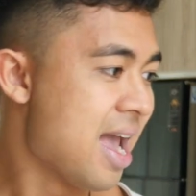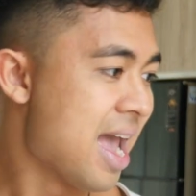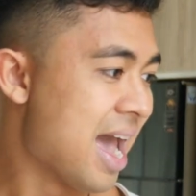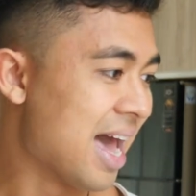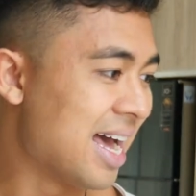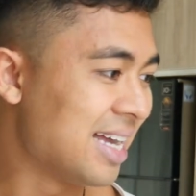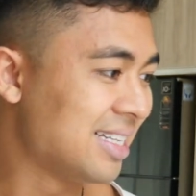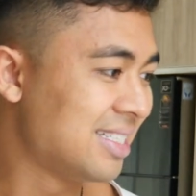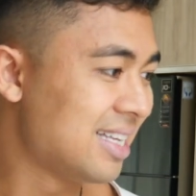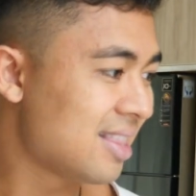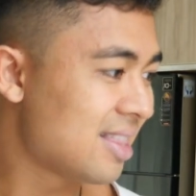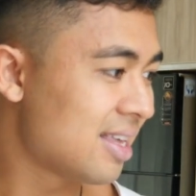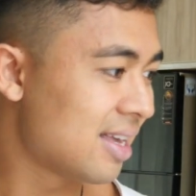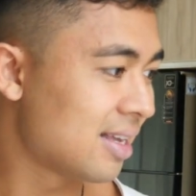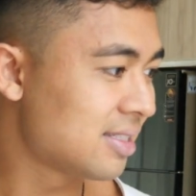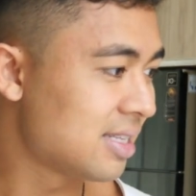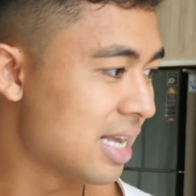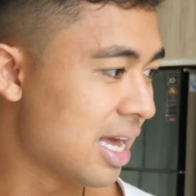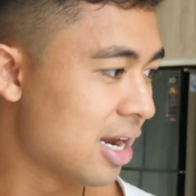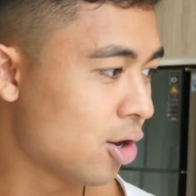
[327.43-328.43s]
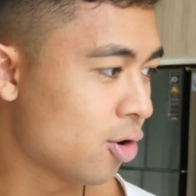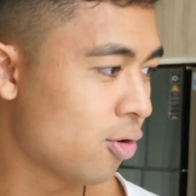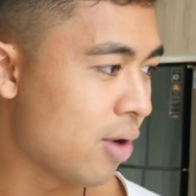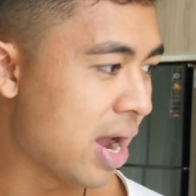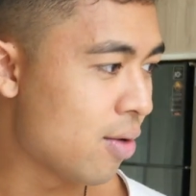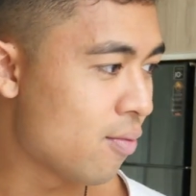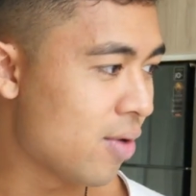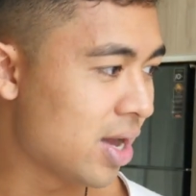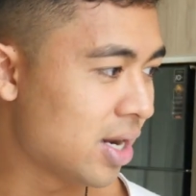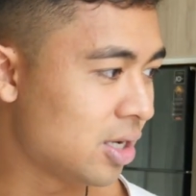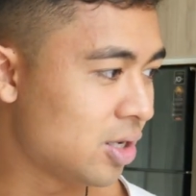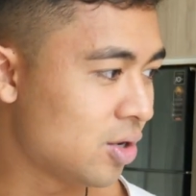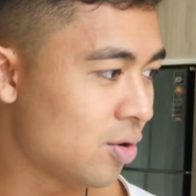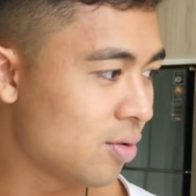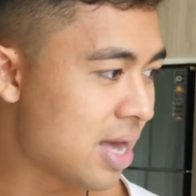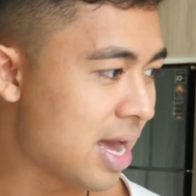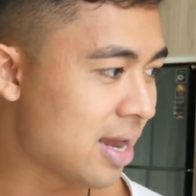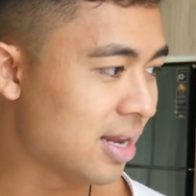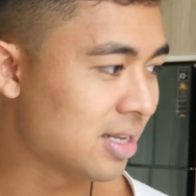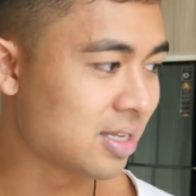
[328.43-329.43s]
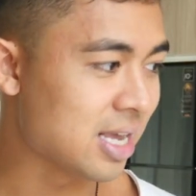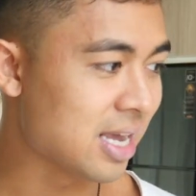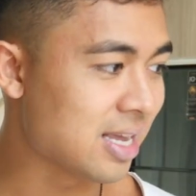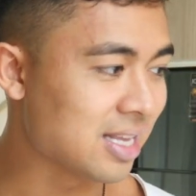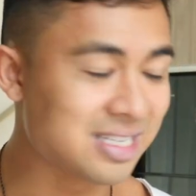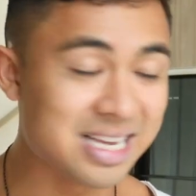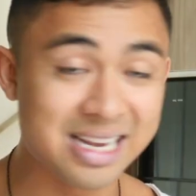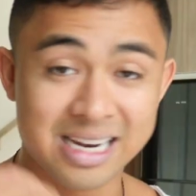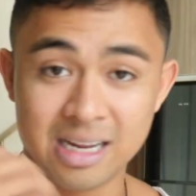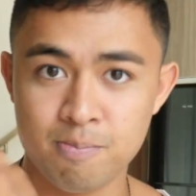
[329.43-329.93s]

And I did this, and a great way to do that is, like I said,